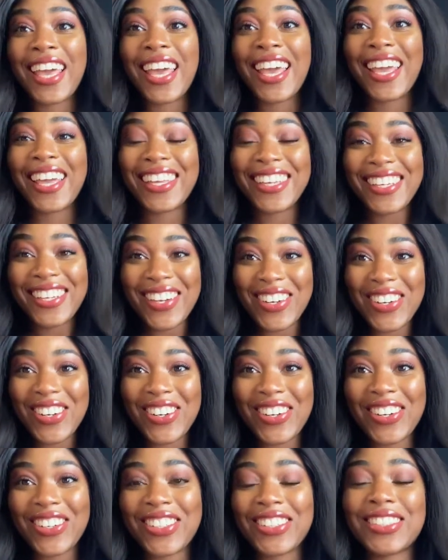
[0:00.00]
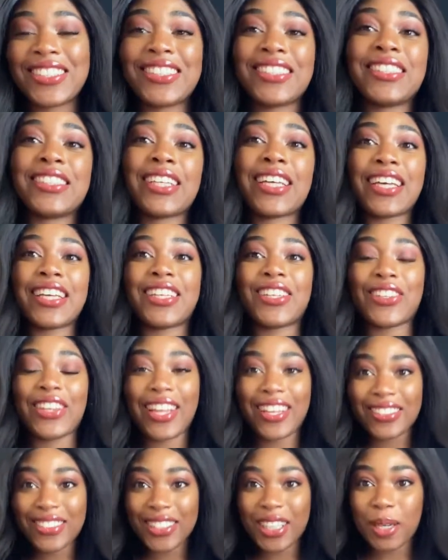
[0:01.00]
Hey y'all,
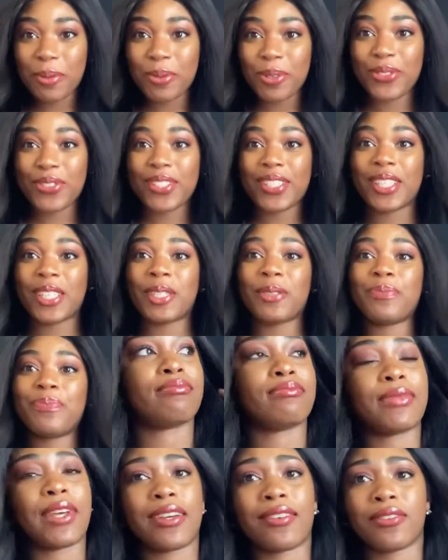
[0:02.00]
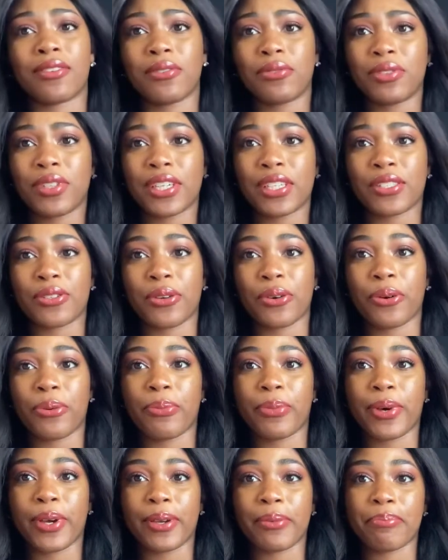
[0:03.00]
long time no see. I don't know if you guys know,
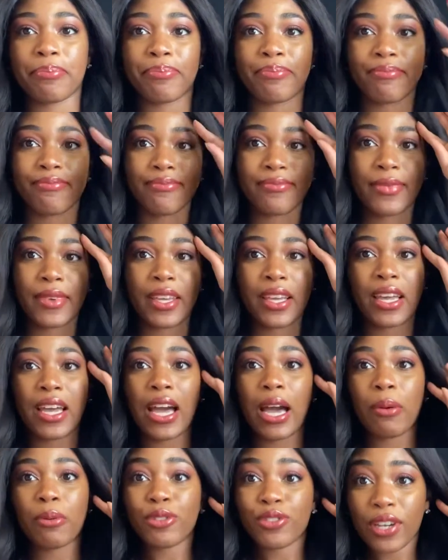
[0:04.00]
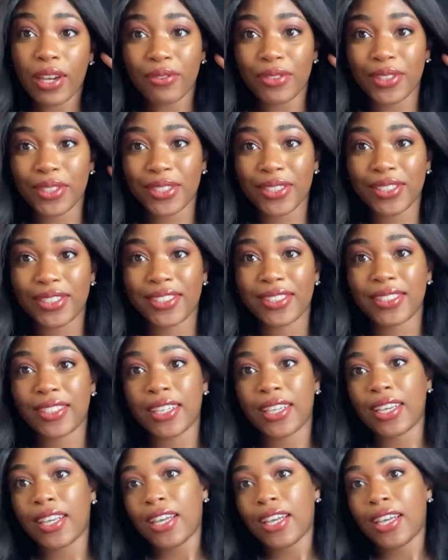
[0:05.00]
but I'm a travel nurse.